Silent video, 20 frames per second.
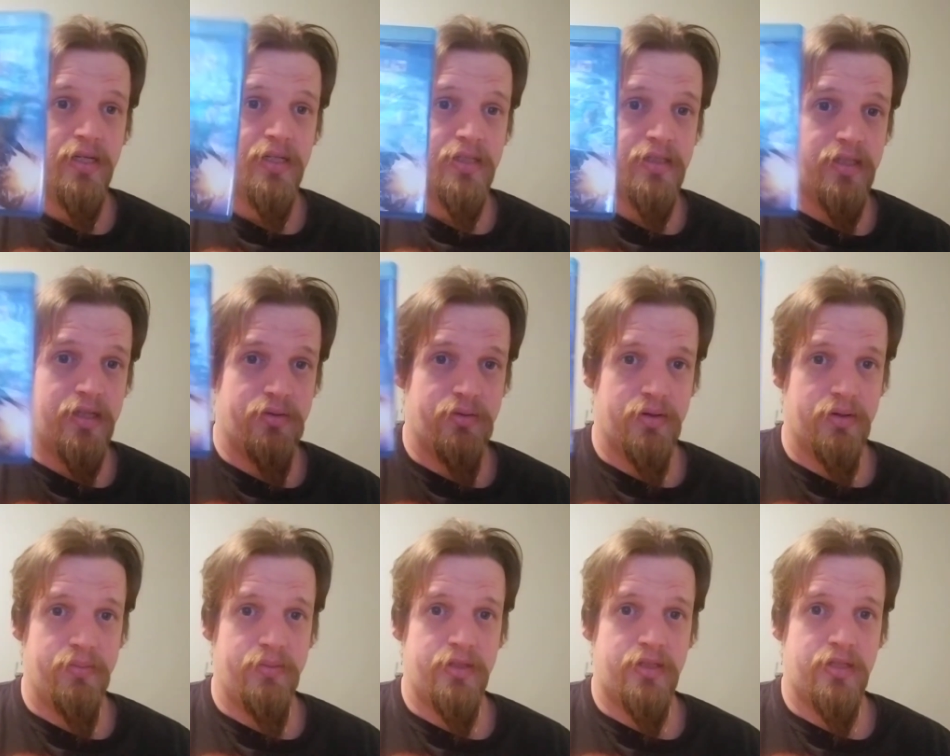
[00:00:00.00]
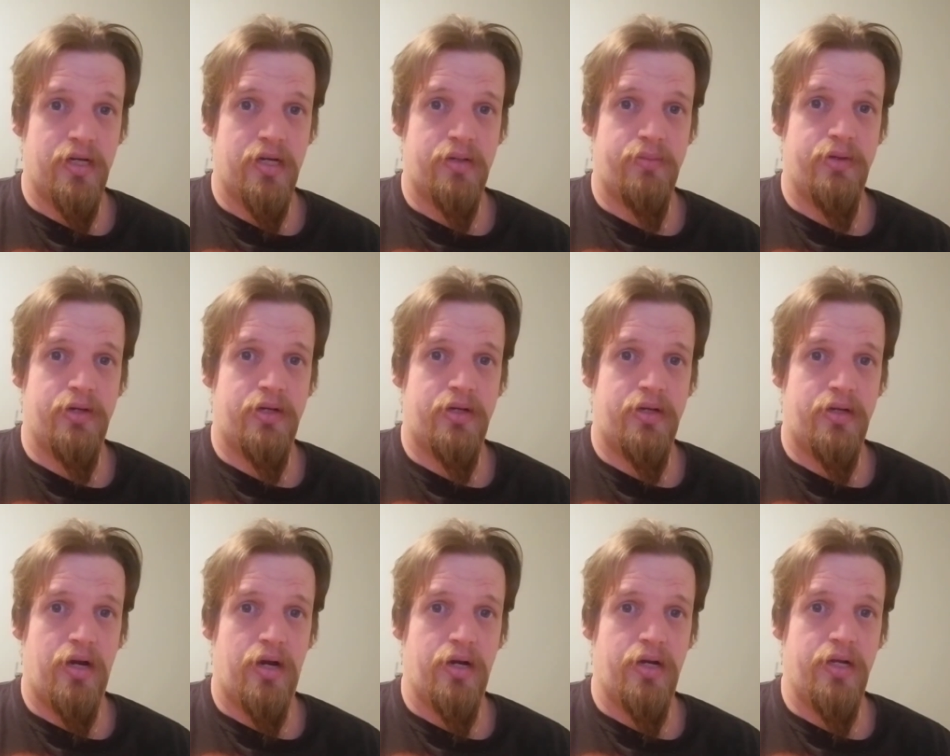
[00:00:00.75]
Today we're gonna be talking about
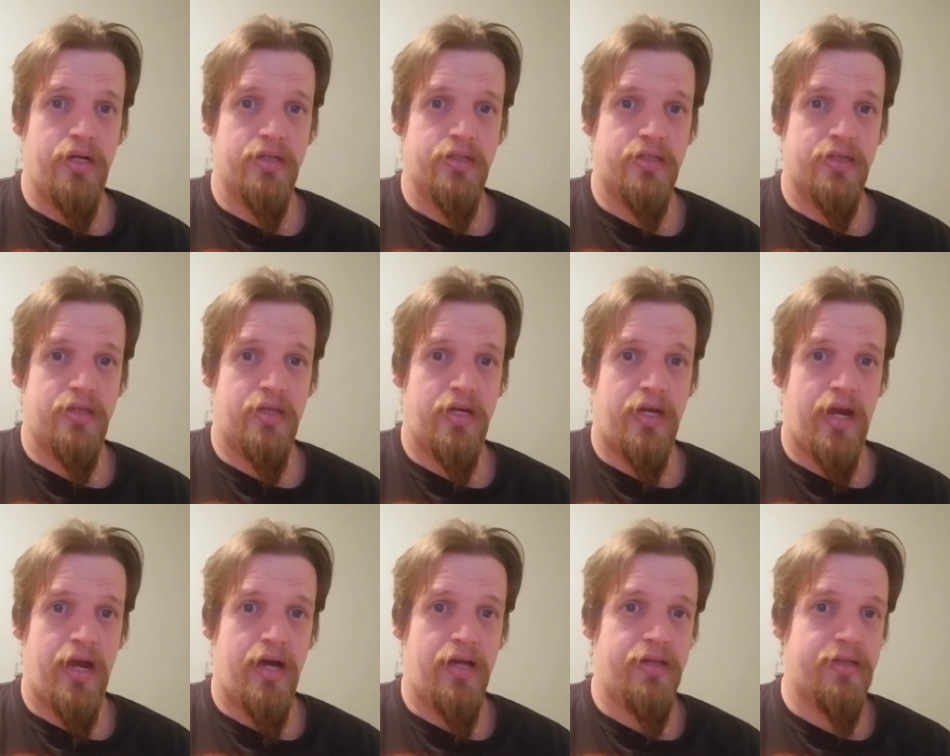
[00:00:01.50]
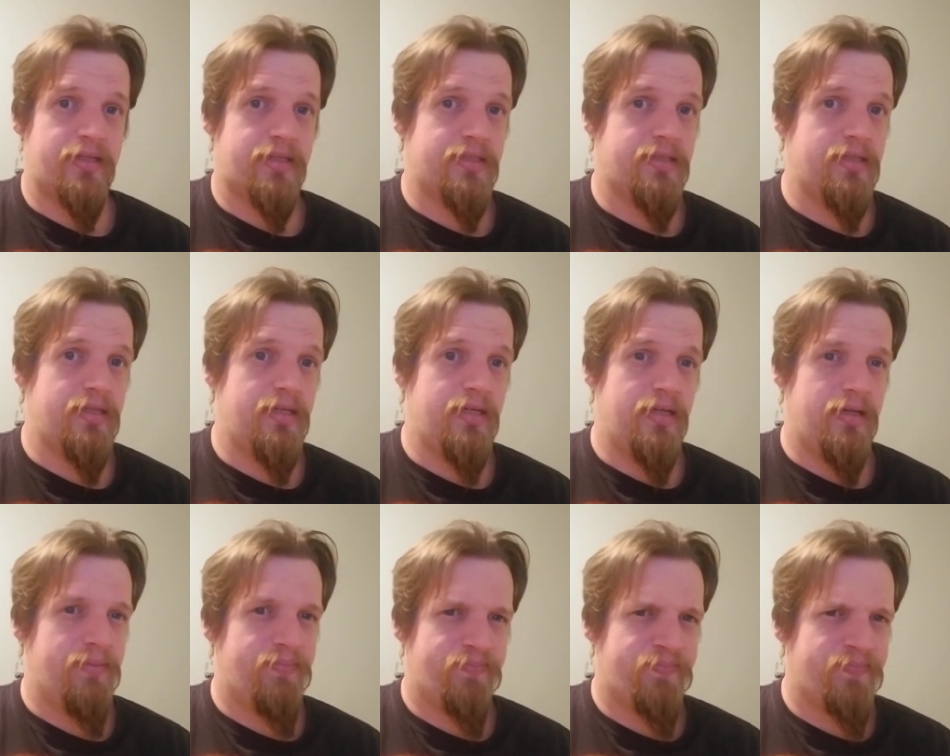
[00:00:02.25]
Guardians of the
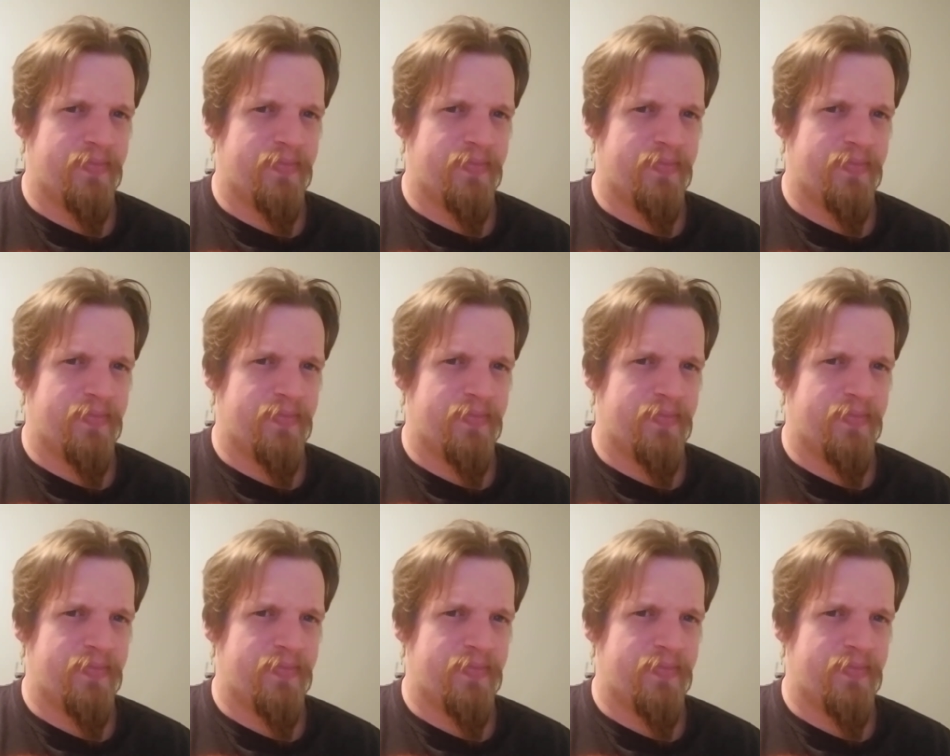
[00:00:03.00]
Galaxy.